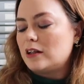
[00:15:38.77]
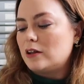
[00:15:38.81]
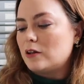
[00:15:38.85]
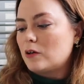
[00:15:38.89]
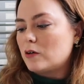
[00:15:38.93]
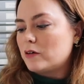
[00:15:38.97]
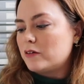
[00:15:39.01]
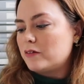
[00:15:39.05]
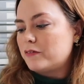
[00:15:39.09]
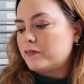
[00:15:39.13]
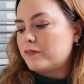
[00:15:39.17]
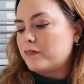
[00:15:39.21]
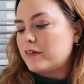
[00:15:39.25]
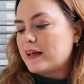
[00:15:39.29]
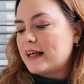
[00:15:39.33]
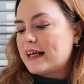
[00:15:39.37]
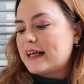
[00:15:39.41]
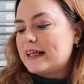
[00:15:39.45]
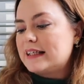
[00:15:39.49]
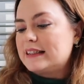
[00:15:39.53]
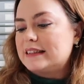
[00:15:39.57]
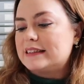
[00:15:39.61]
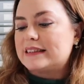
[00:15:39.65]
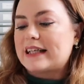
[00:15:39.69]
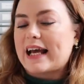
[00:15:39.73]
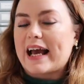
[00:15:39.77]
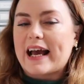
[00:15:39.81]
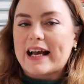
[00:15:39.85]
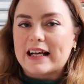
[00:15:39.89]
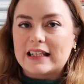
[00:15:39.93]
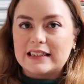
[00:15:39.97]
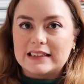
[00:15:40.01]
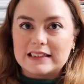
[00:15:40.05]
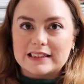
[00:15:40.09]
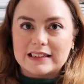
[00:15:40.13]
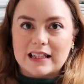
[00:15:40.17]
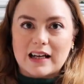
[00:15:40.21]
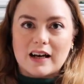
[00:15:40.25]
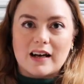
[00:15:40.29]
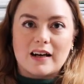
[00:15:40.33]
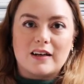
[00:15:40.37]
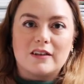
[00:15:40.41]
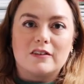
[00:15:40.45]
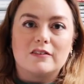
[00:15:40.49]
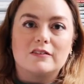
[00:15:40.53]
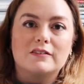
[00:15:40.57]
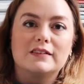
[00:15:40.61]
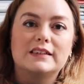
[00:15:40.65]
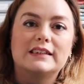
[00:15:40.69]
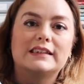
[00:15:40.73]
a lot of
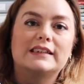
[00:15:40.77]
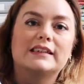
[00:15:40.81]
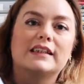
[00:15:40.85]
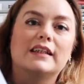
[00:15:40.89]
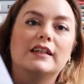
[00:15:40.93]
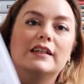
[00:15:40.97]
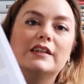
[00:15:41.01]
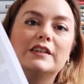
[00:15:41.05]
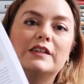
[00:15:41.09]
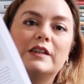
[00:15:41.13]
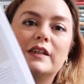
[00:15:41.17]
textiles,